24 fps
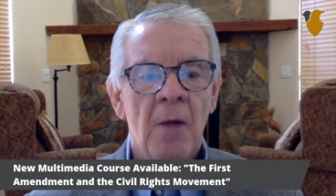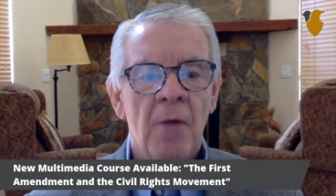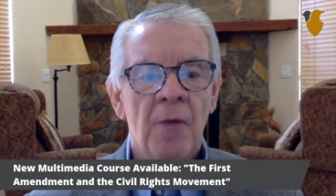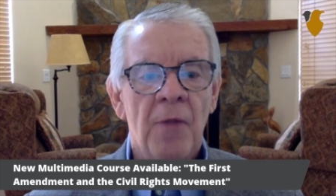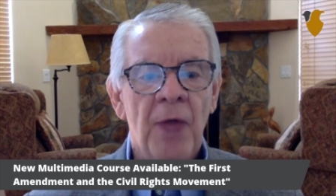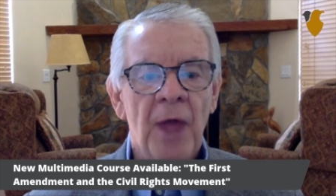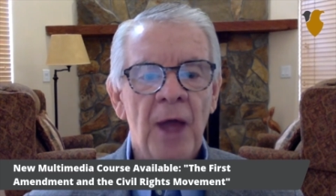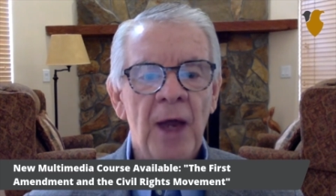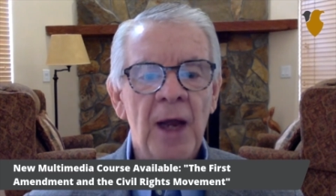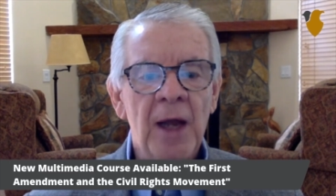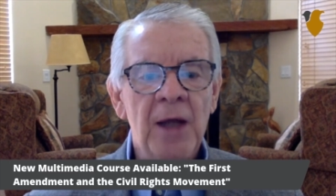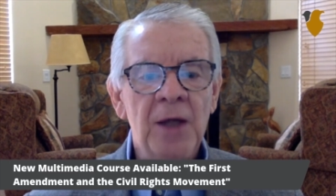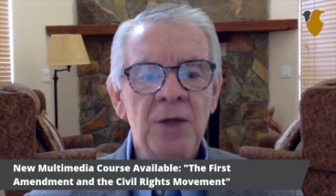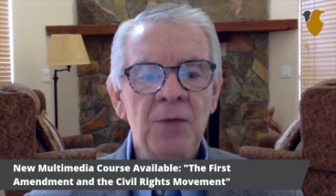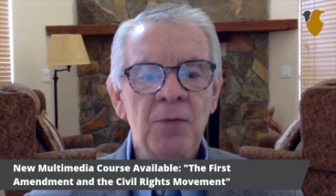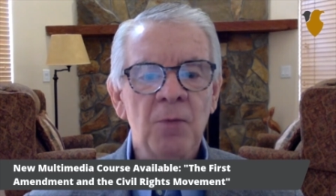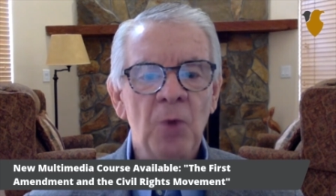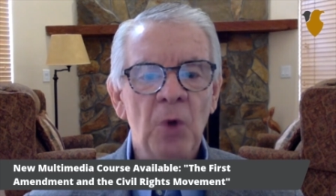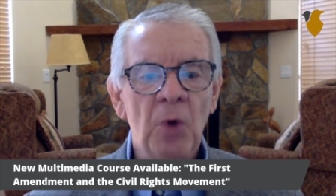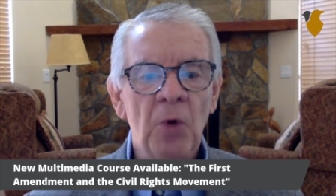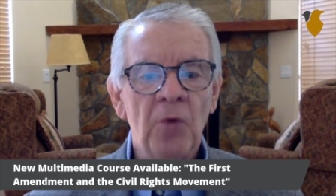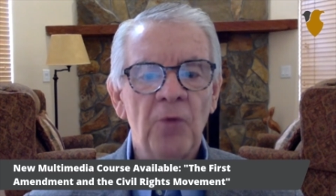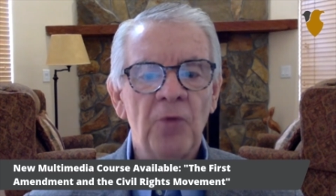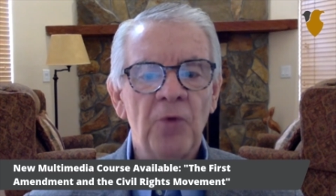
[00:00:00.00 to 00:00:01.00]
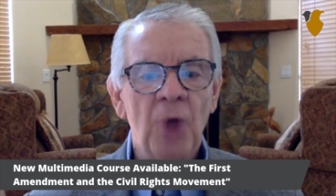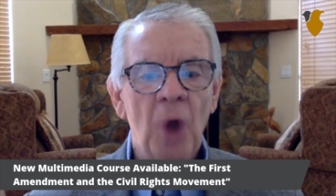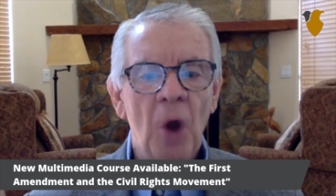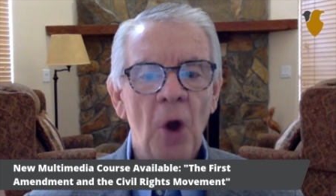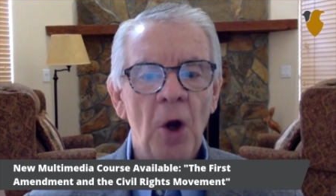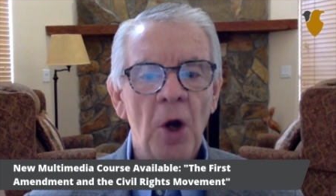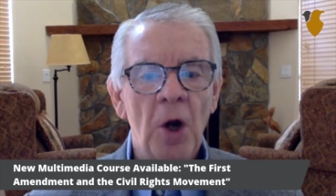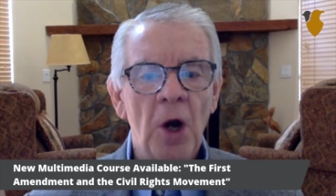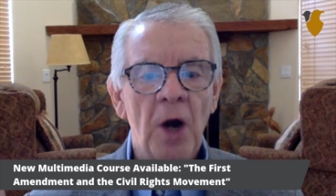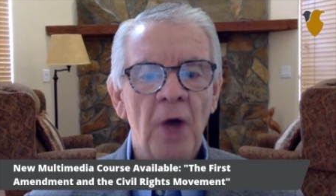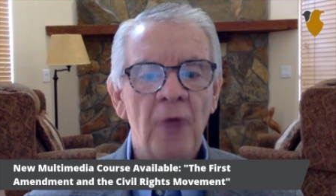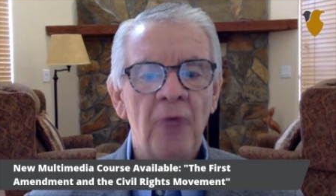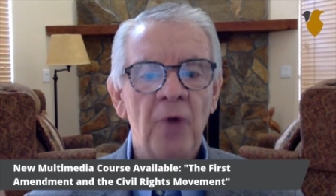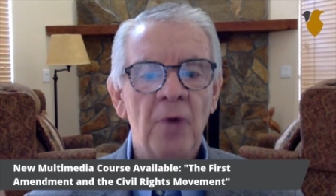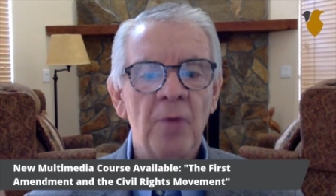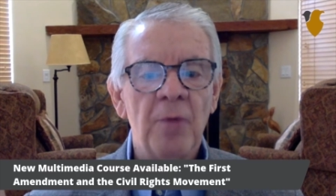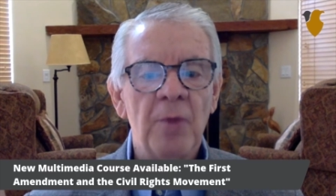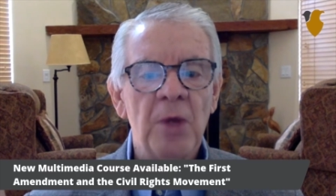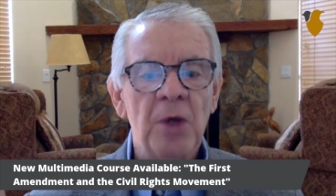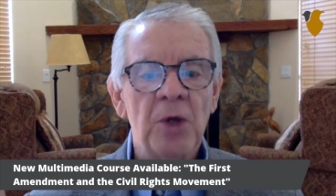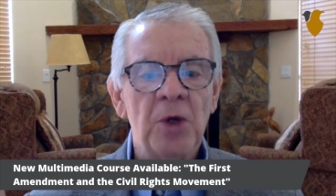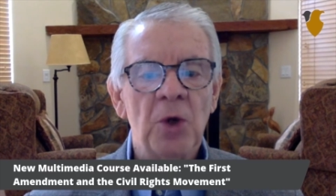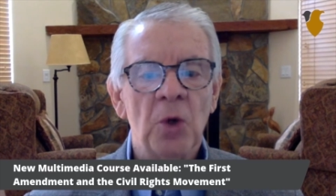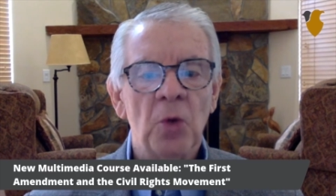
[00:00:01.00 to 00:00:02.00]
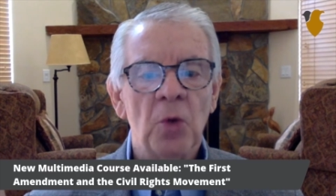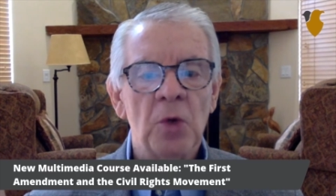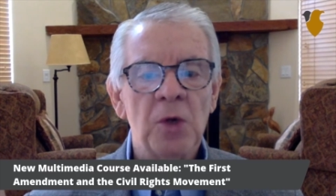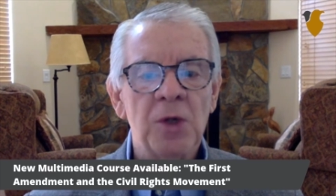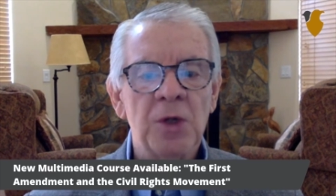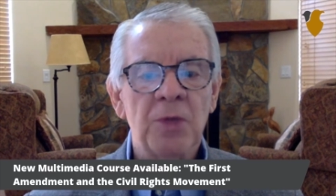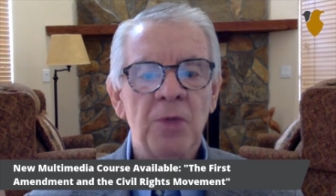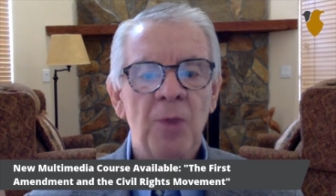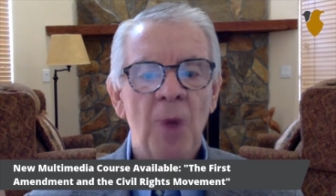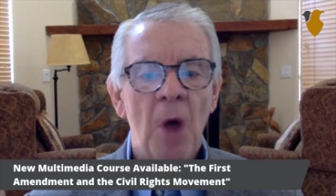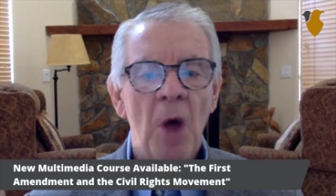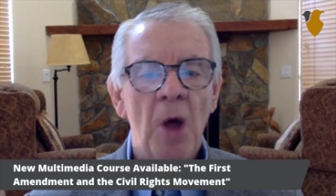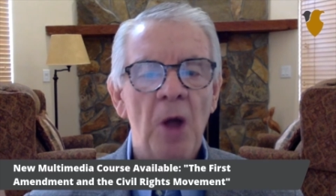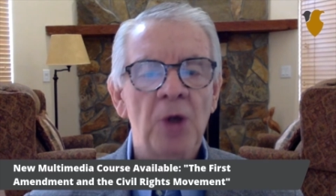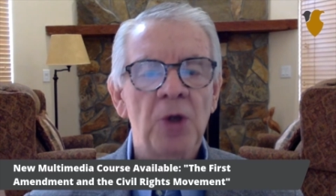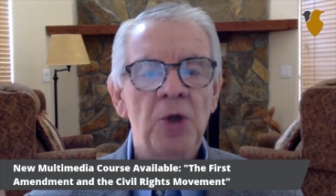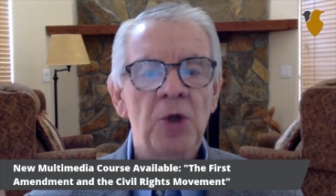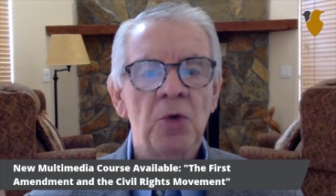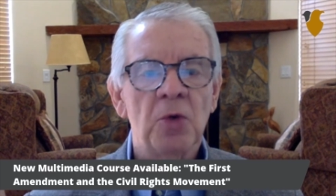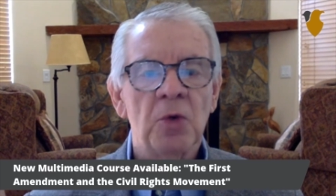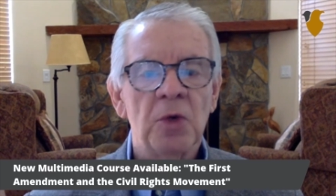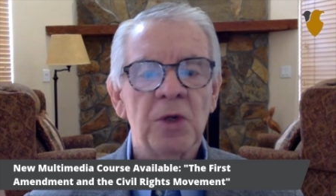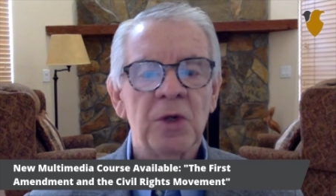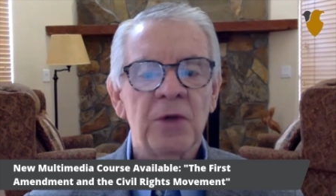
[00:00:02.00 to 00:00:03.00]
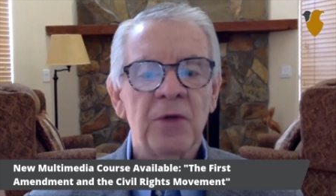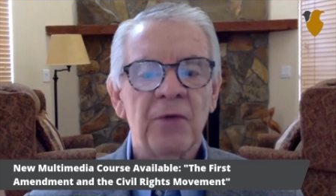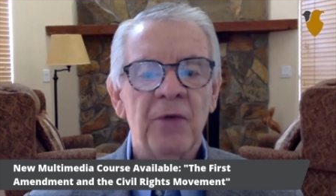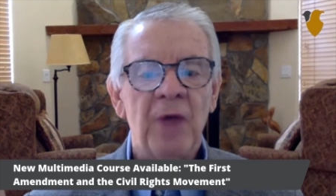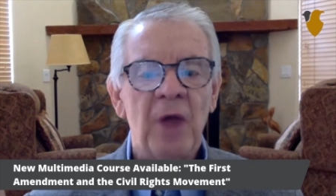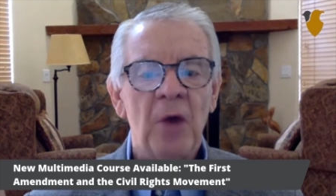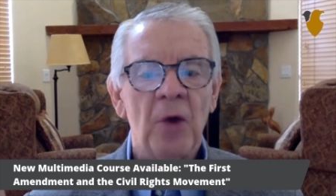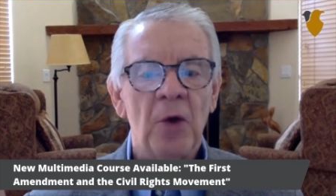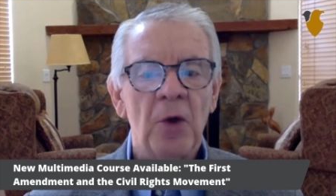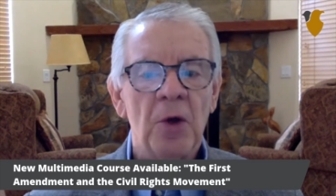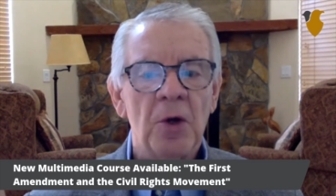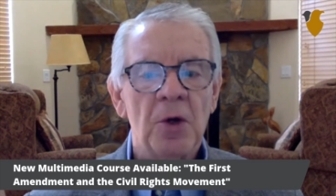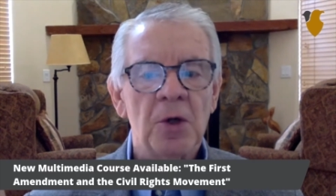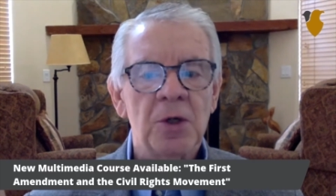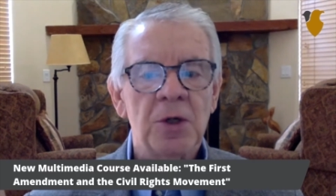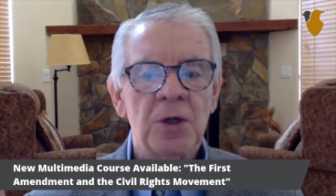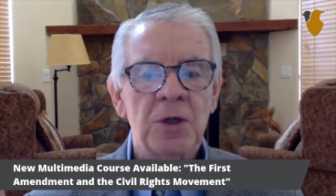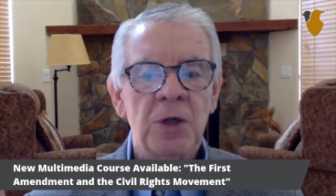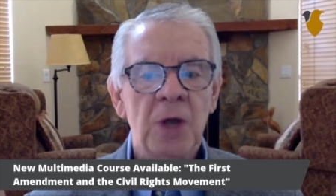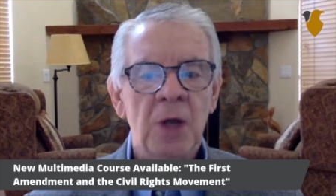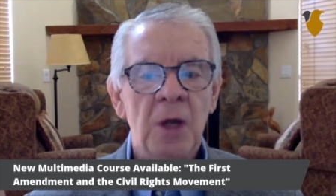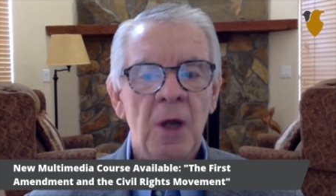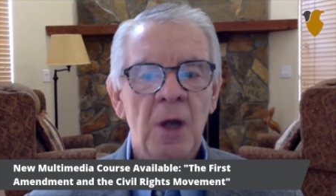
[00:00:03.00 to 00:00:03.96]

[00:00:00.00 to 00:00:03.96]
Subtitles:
that has moved our government to respond to its failures